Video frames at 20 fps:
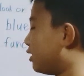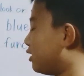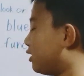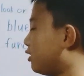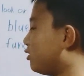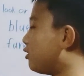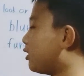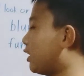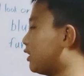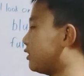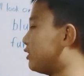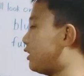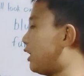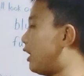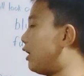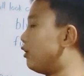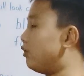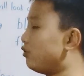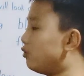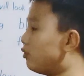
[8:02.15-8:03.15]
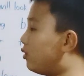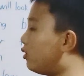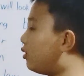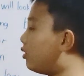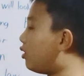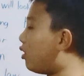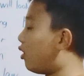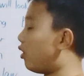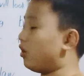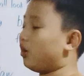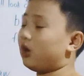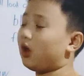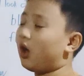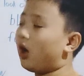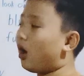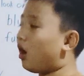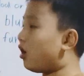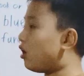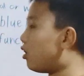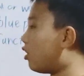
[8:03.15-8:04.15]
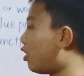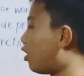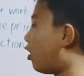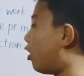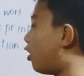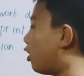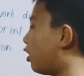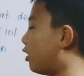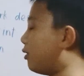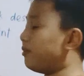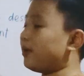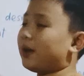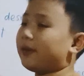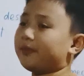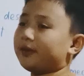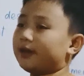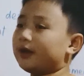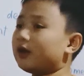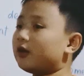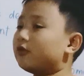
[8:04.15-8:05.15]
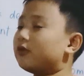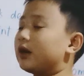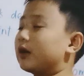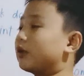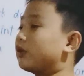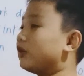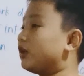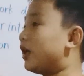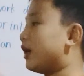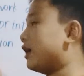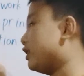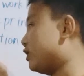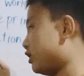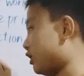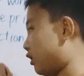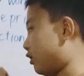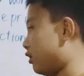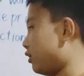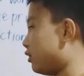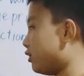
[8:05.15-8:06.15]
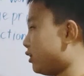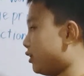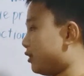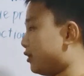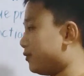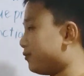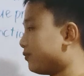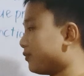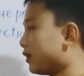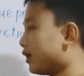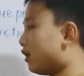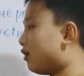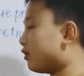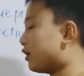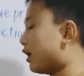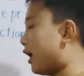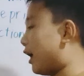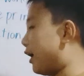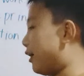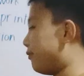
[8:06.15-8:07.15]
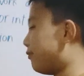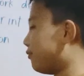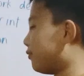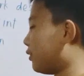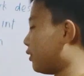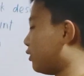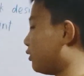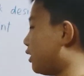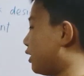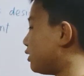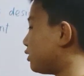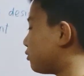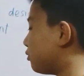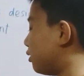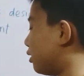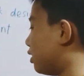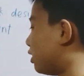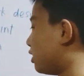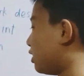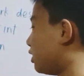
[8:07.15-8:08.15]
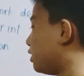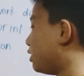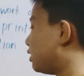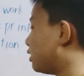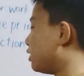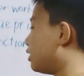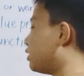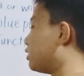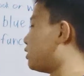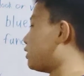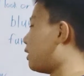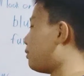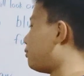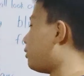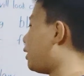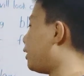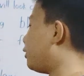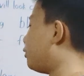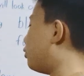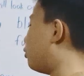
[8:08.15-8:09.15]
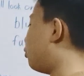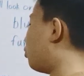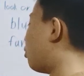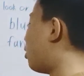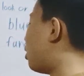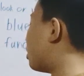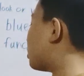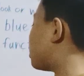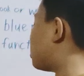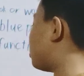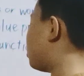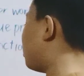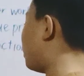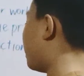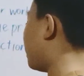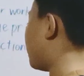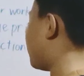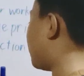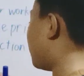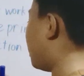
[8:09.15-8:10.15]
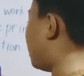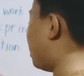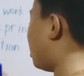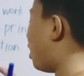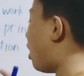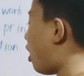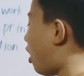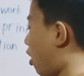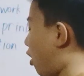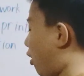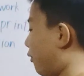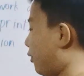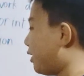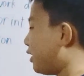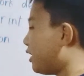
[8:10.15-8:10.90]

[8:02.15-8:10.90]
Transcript: You can say rule or law or maybe regulation. Okay, next word. Someone who works with the law.